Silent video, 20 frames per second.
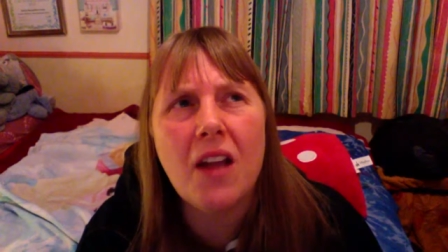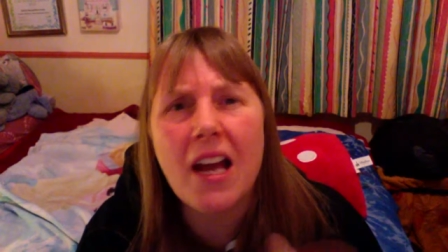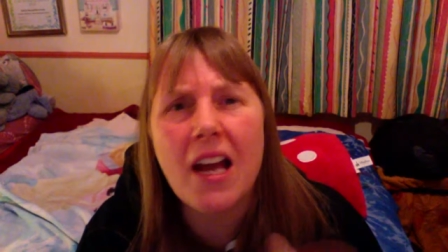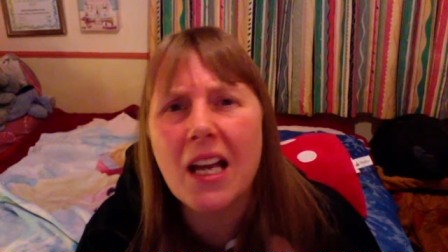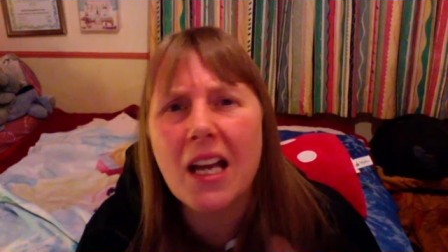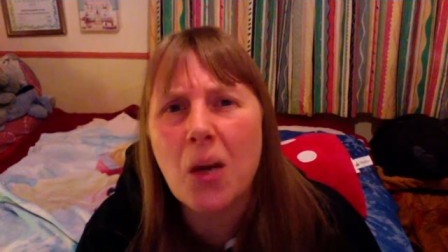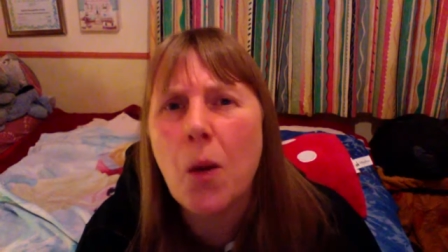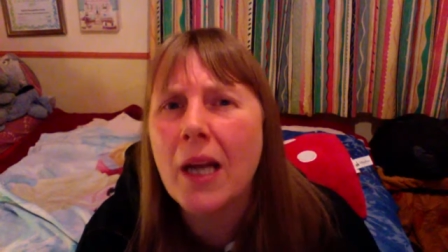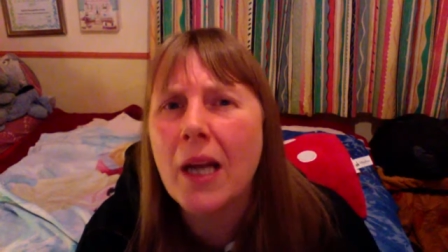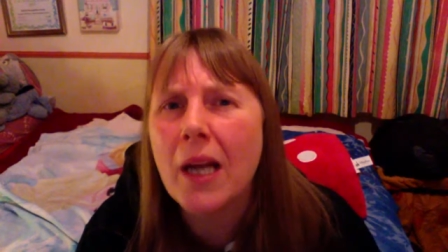
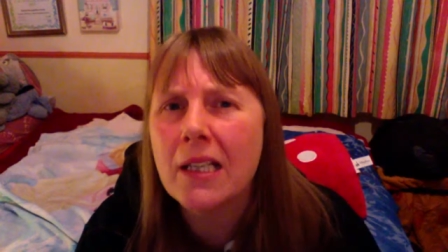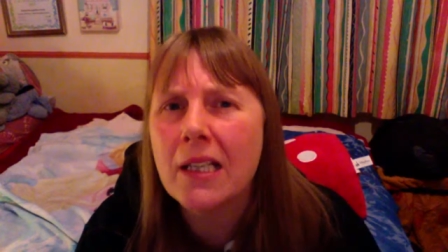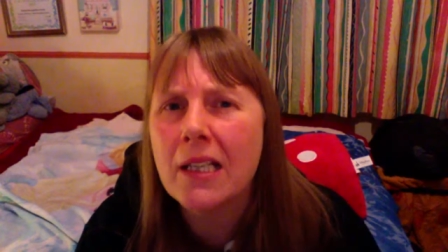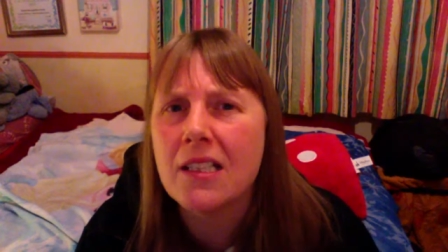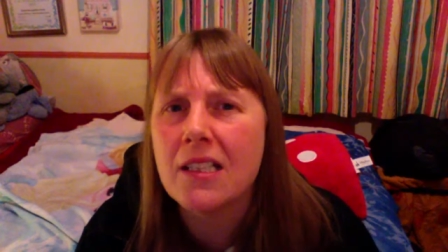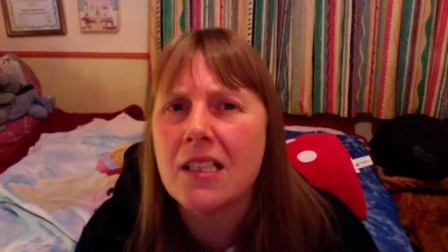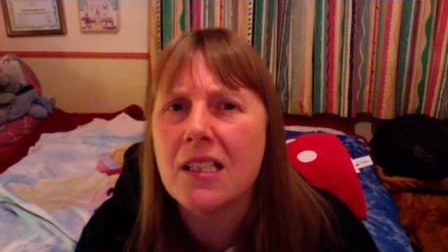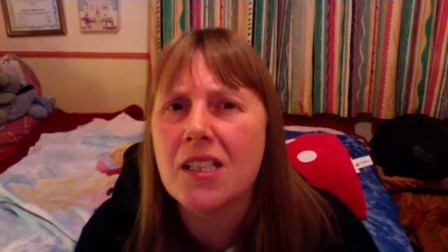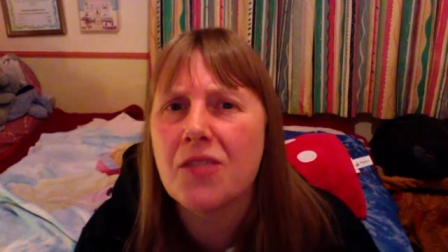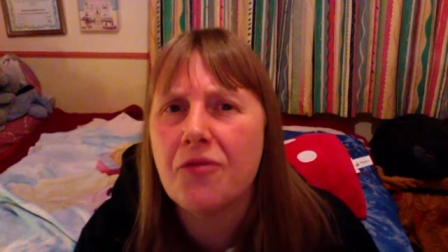
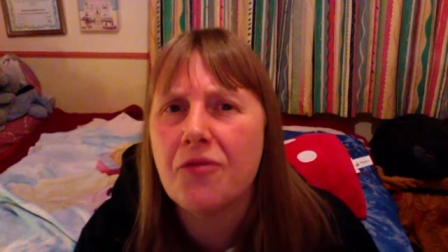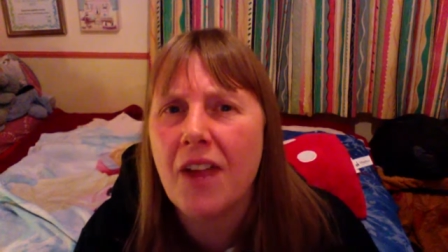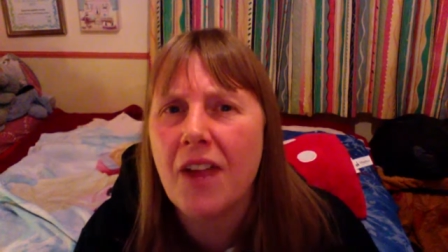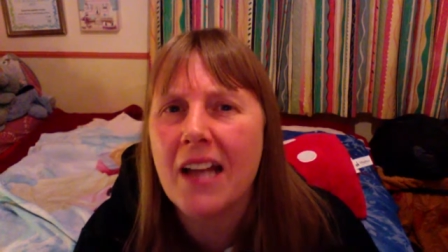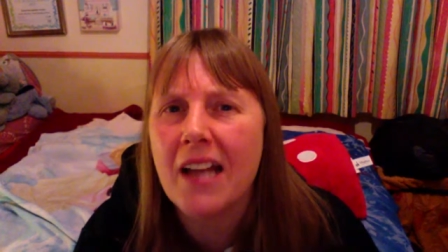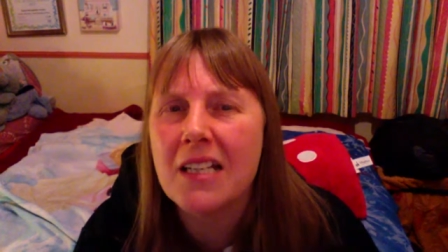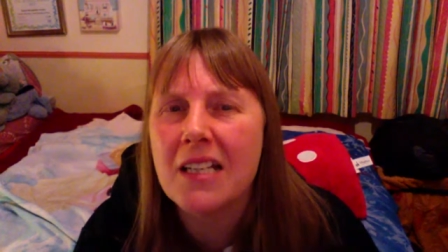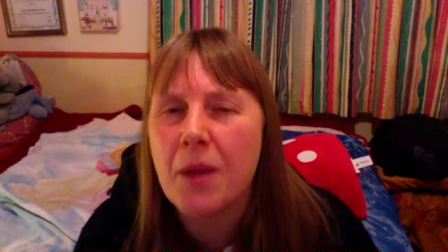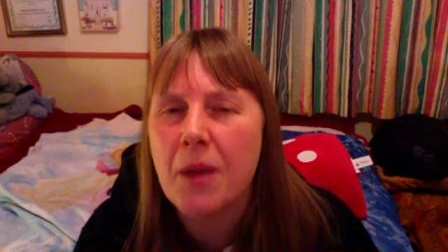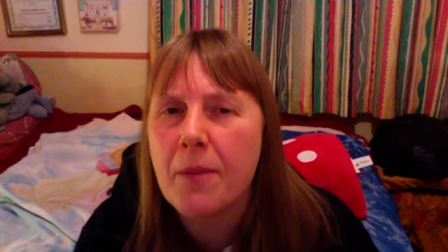acquaintance
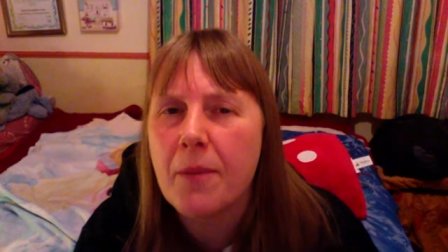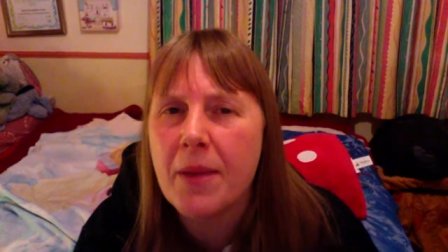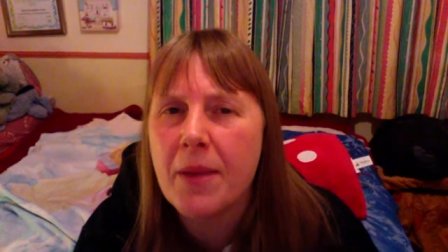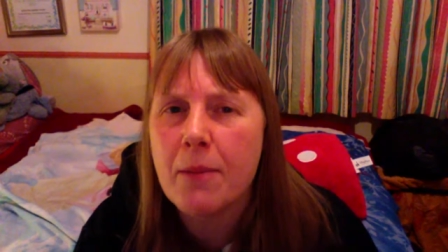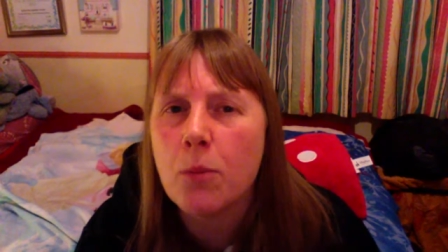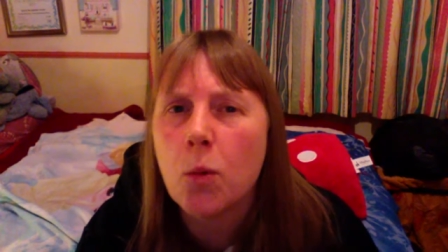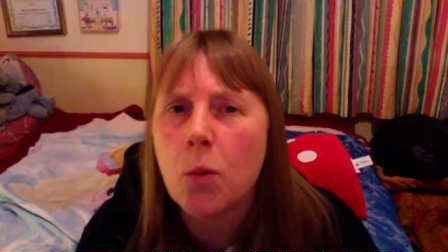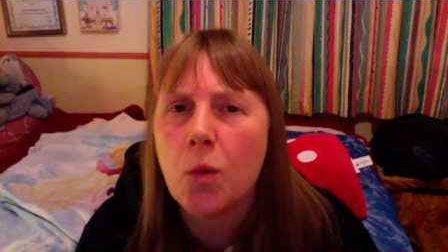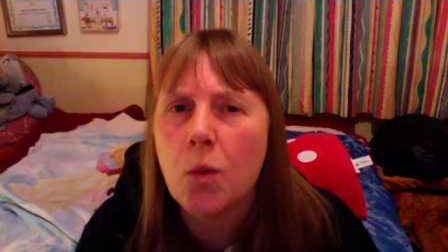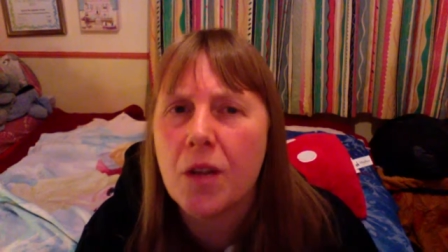friend, but a bit
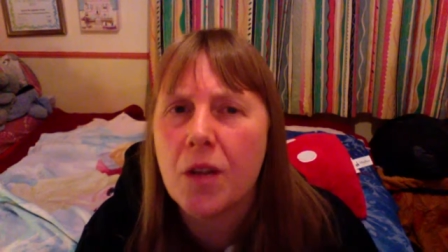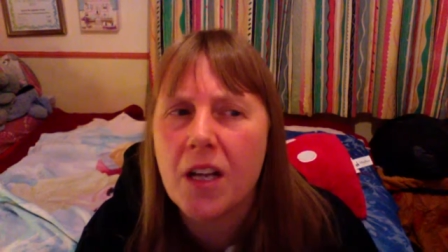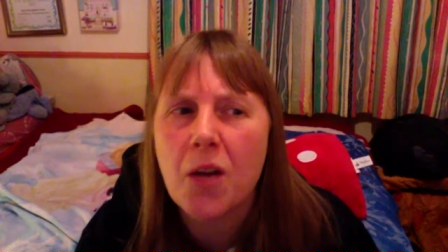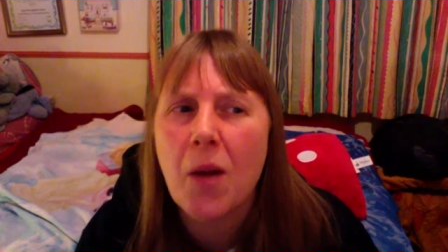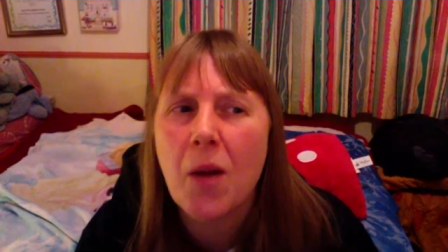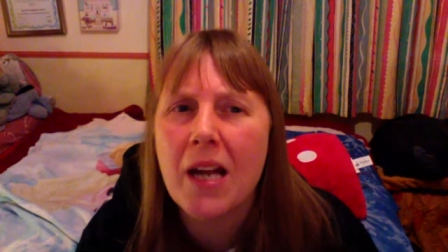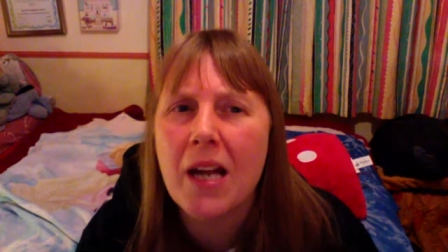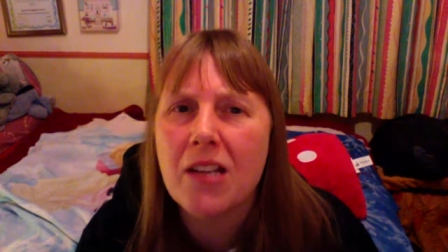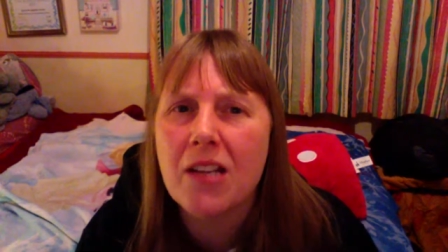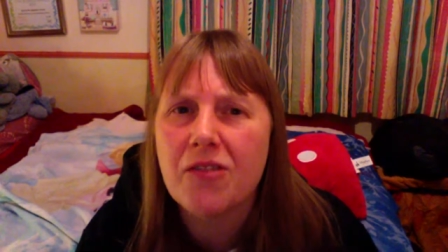more than
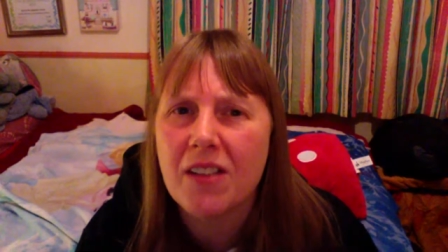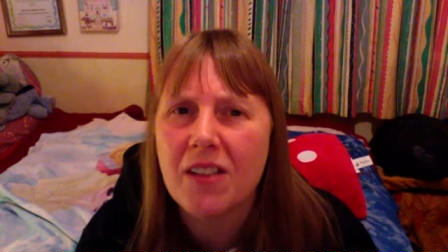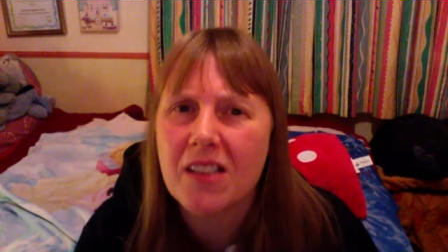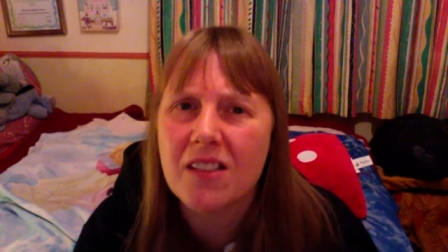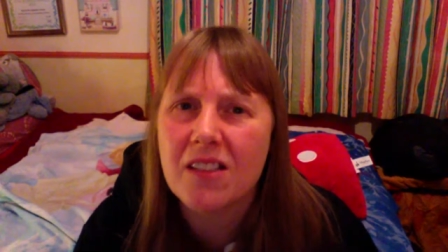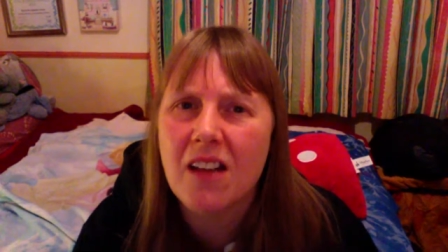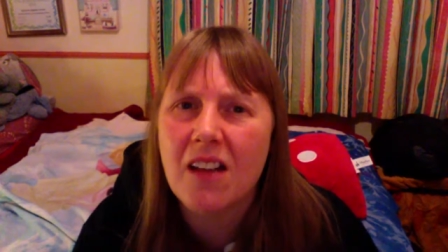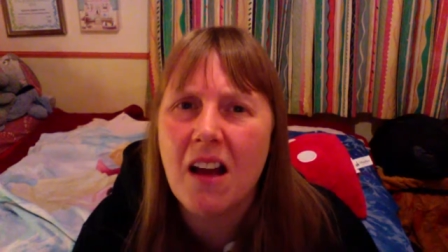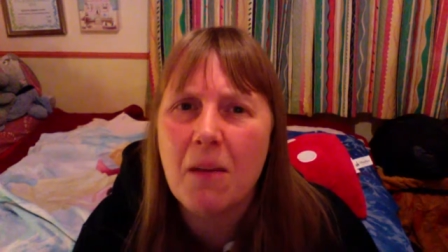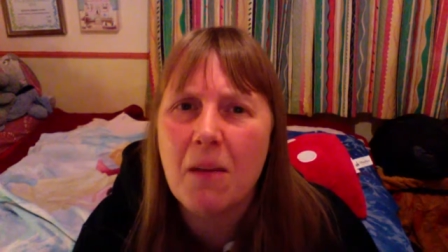acquaintance friend,
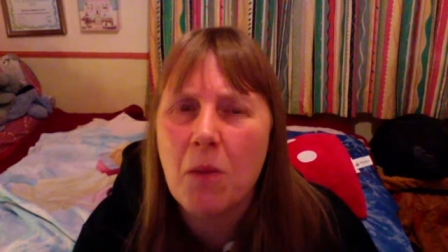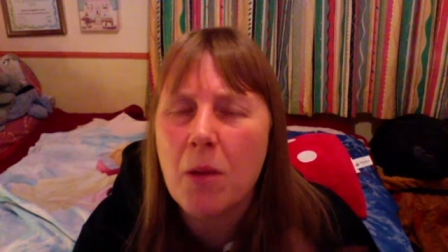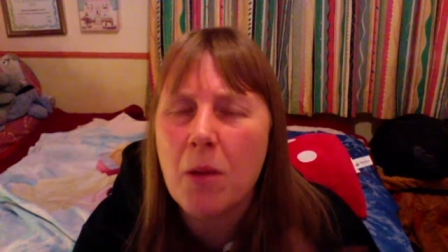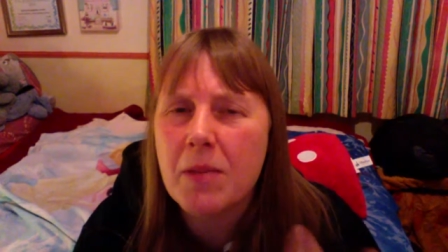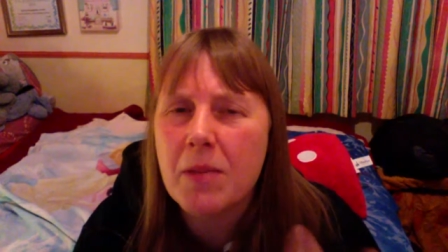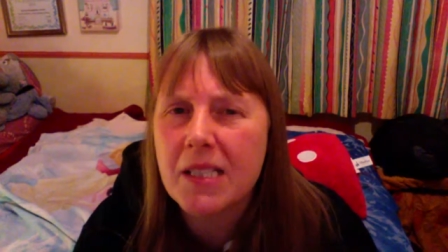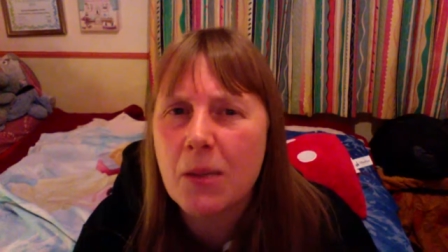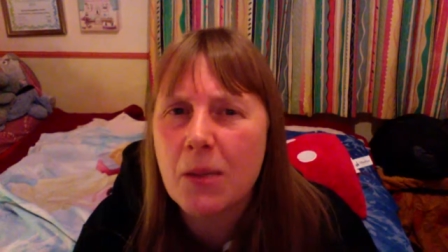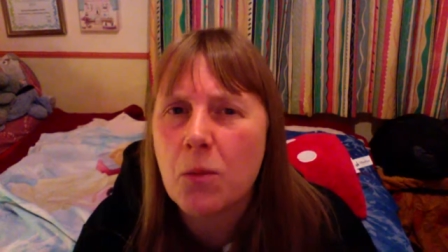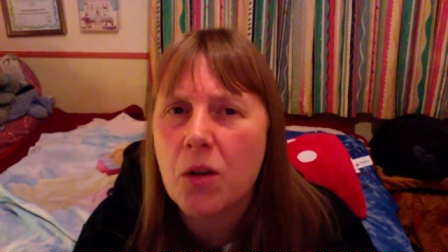because it might
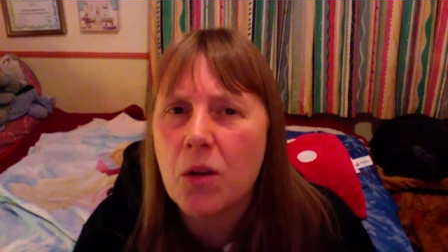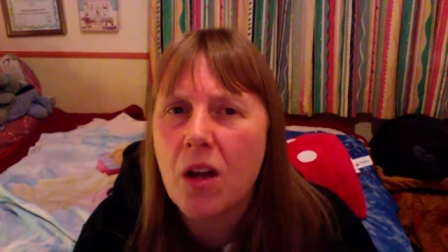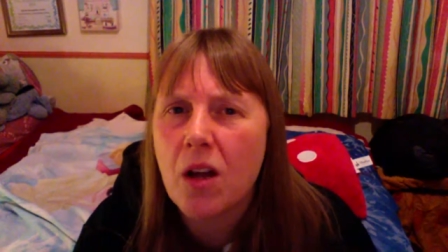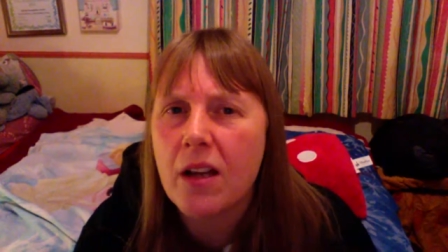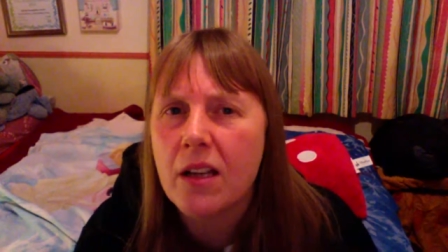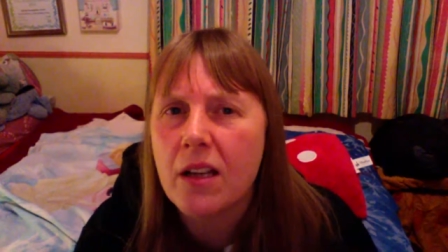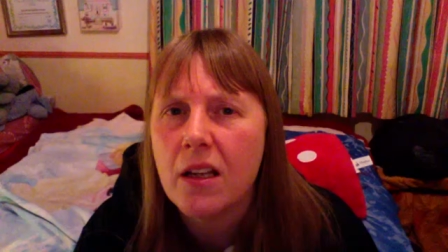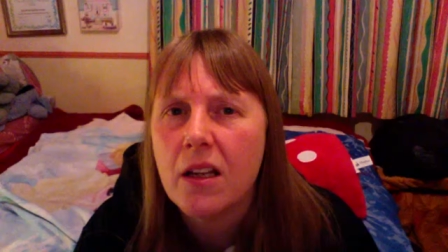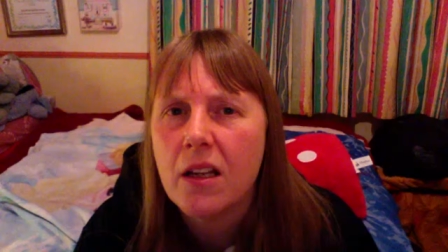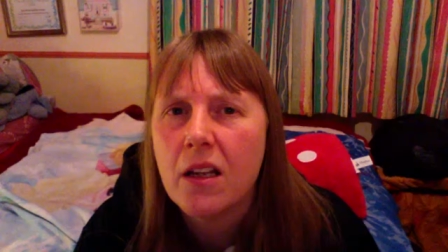be someone
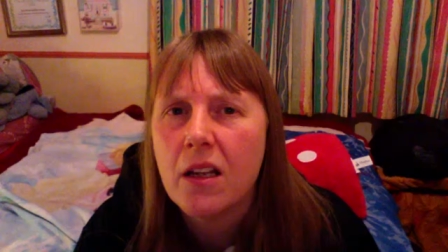I,